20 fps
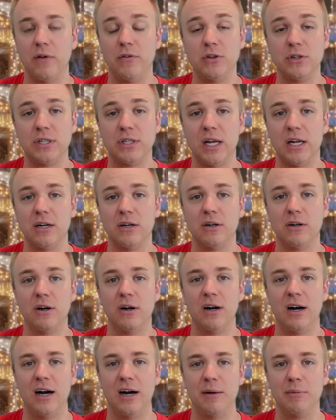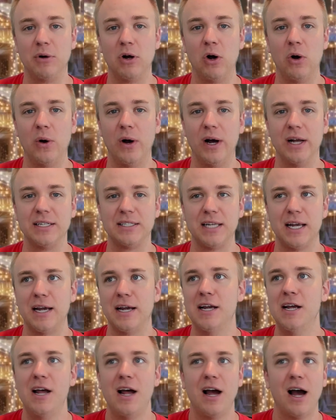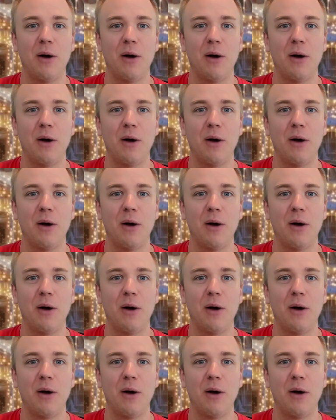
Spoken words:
If you set your goal at, say,